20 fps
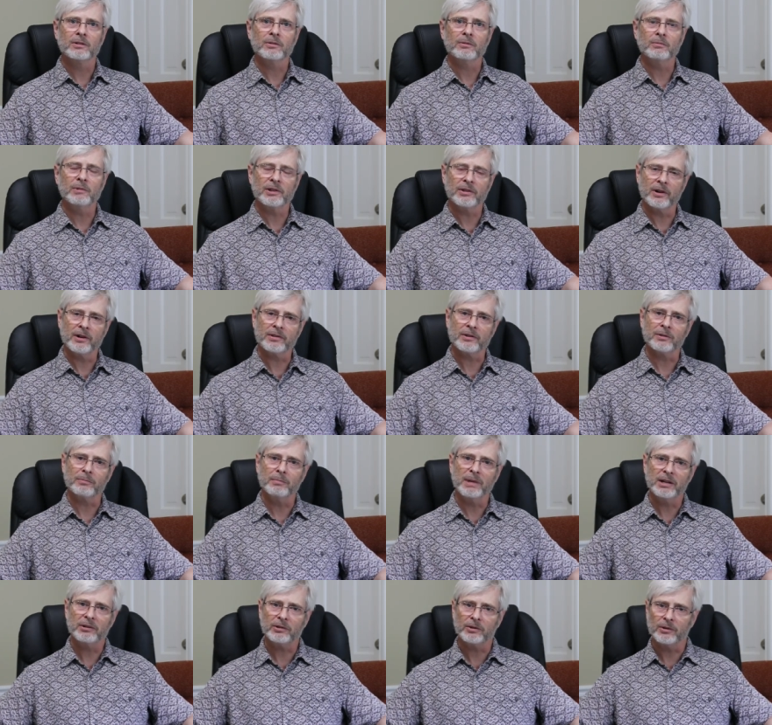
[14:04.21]
with other
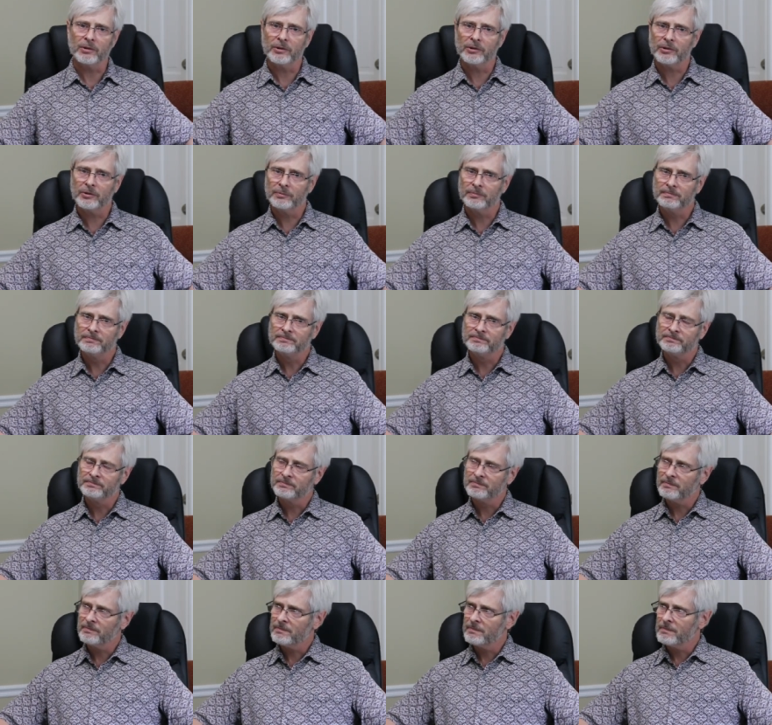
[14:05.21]
measures.
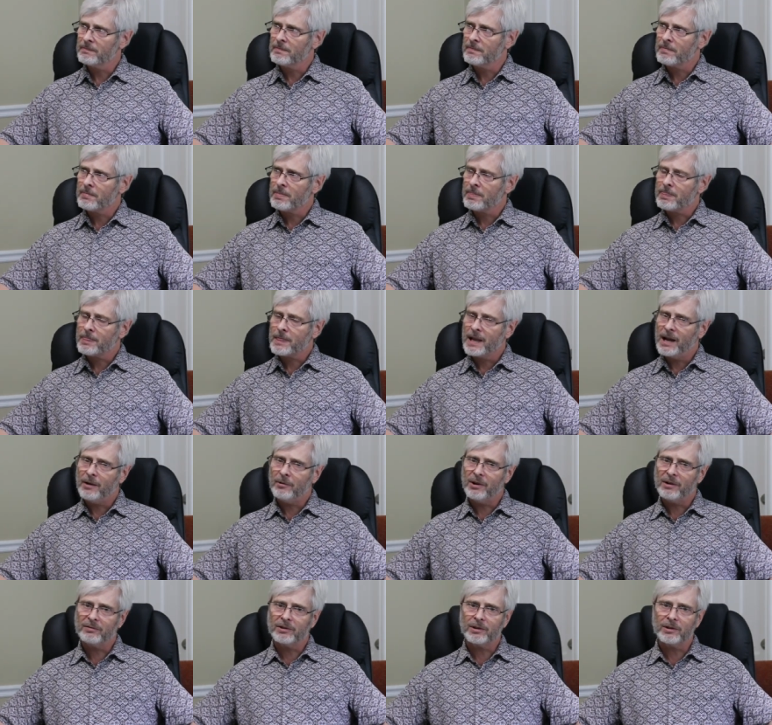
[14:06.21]

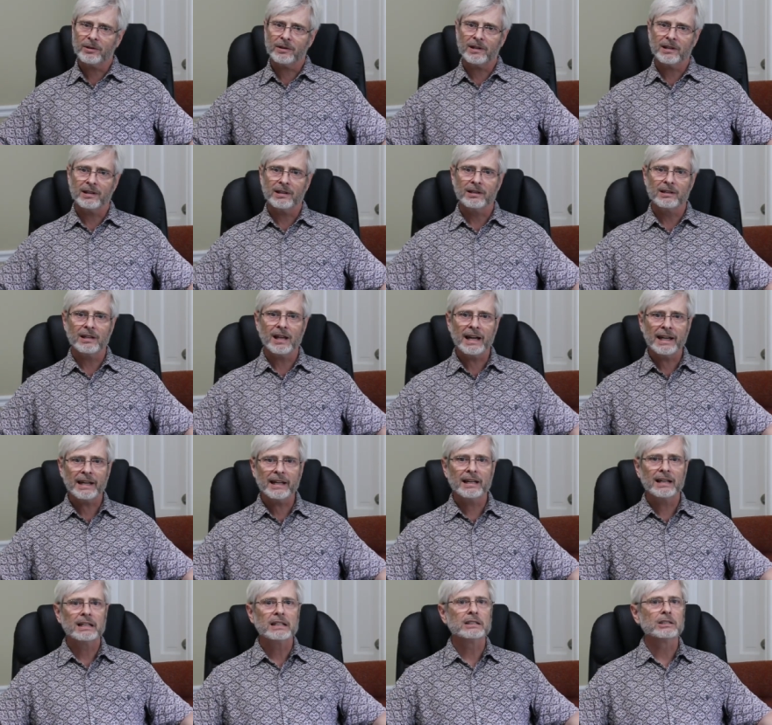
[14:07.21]
However,
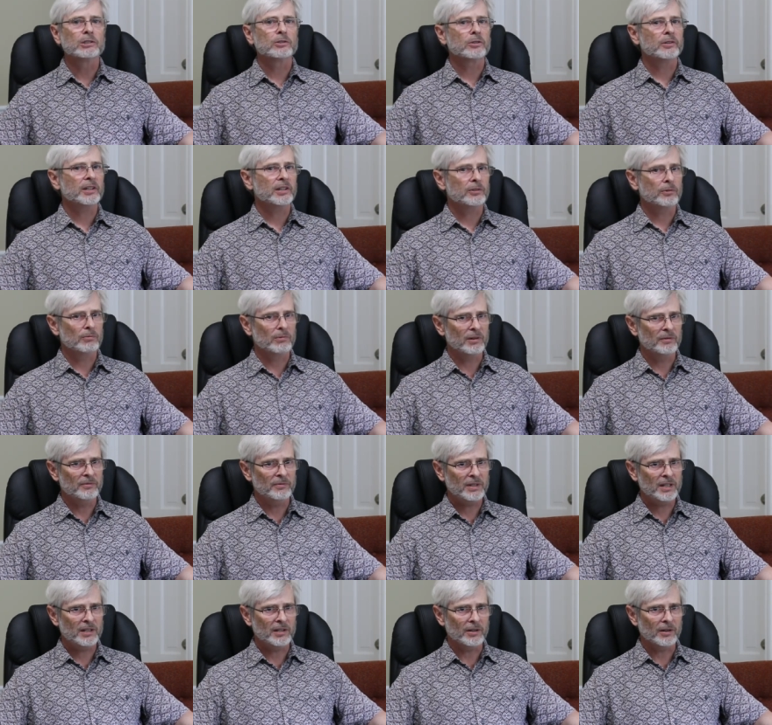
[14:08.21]
like learning to
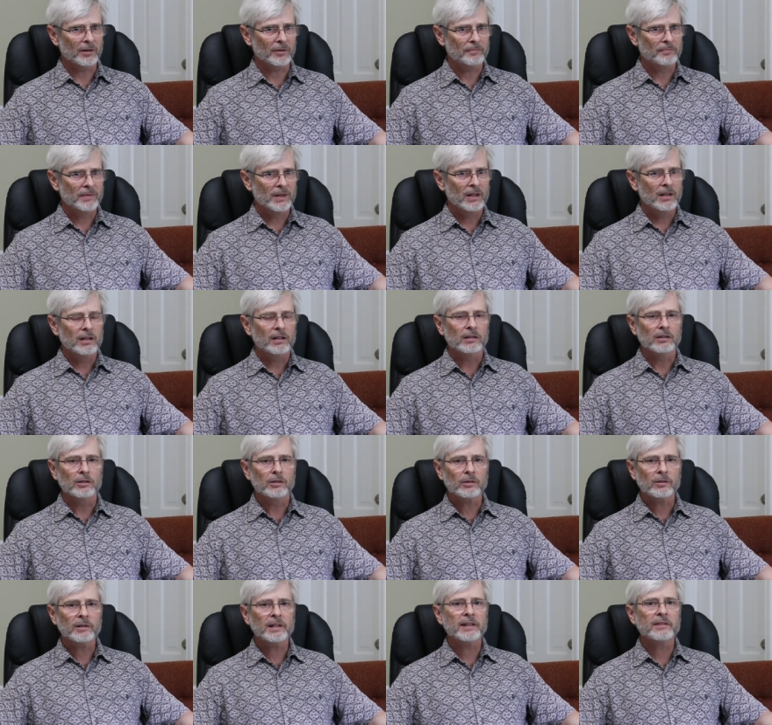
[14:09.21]
revere,
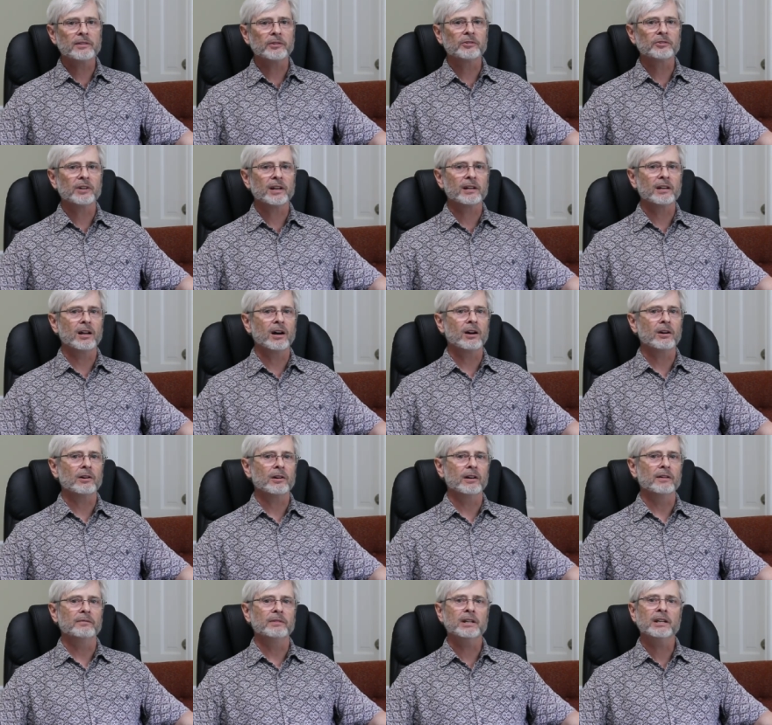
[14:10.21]
learning the subtle art
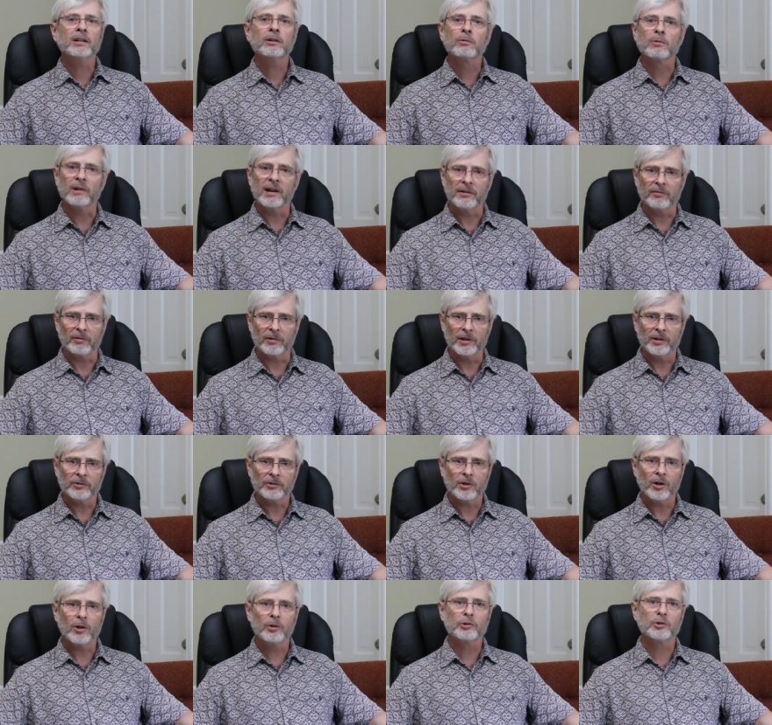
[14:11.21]
of
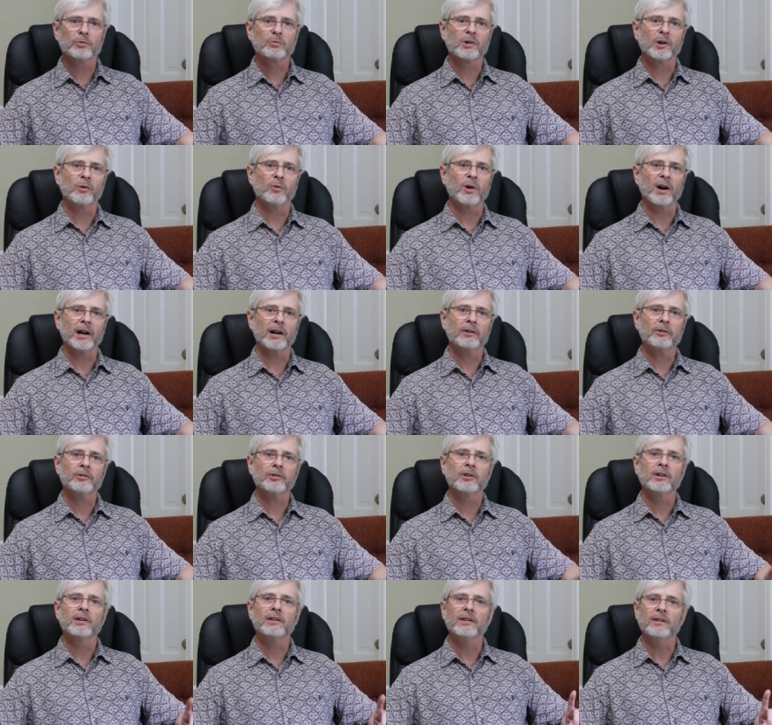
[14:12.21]
irreverence also
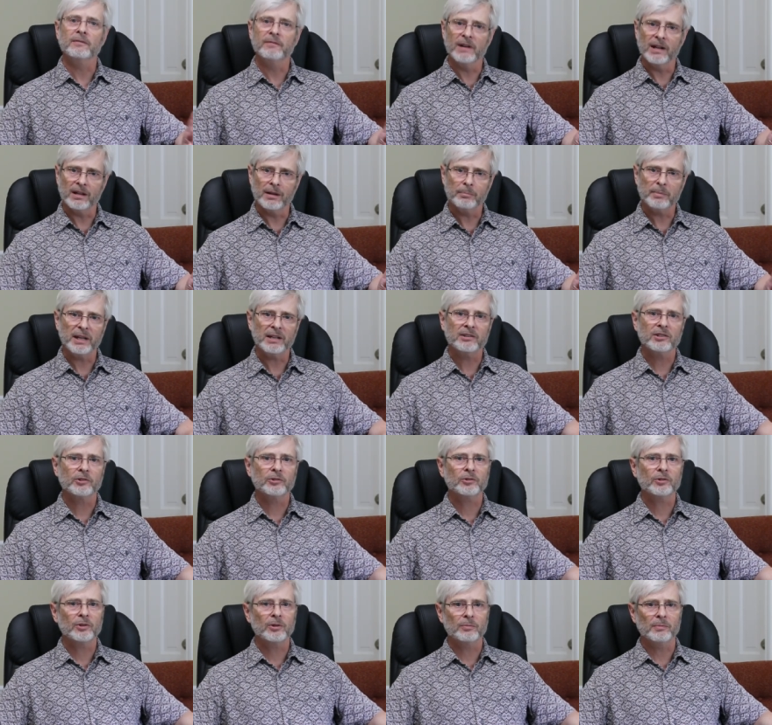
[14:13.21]
requires developing
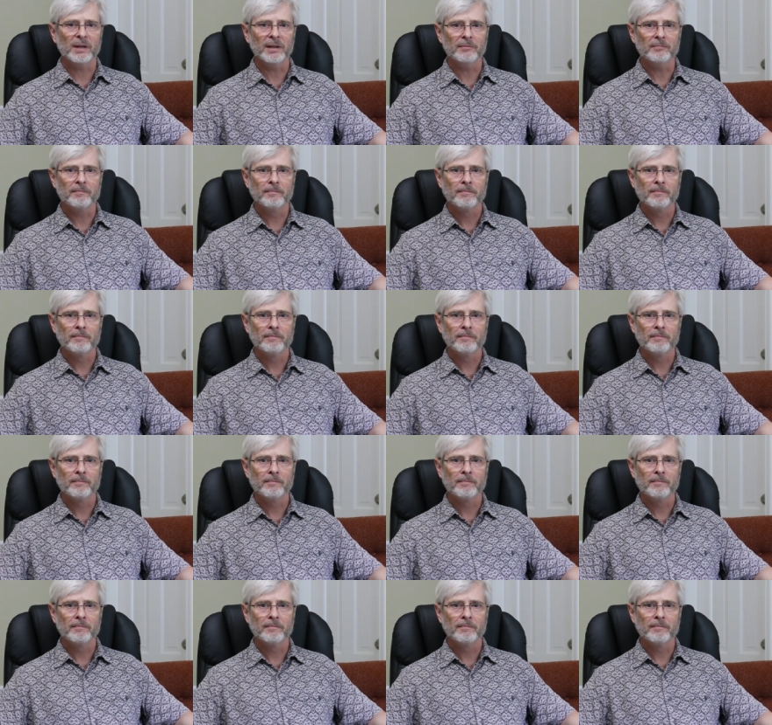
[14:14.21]
discernment.